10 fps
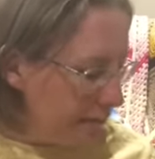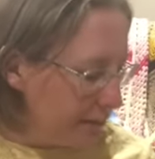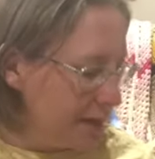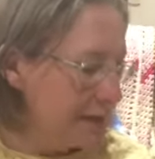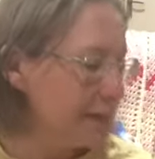
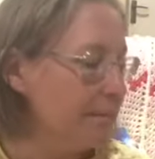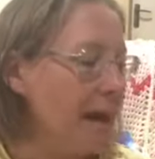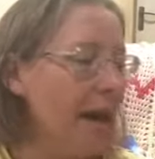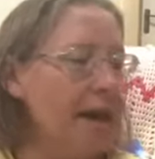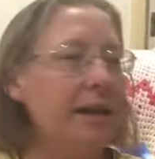This
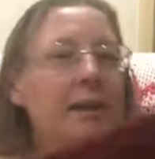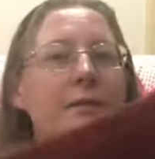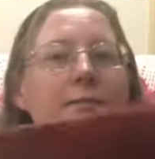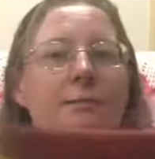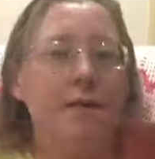bag,
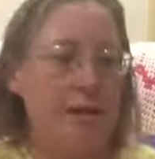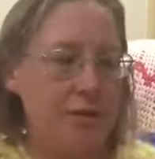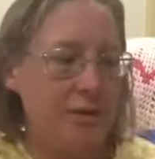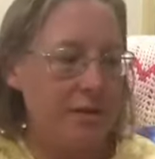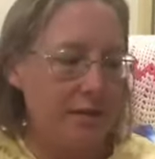I
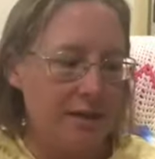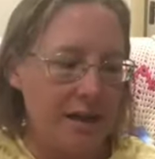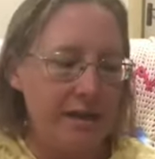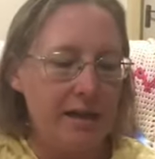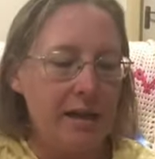should
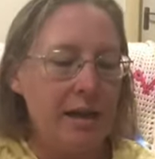state,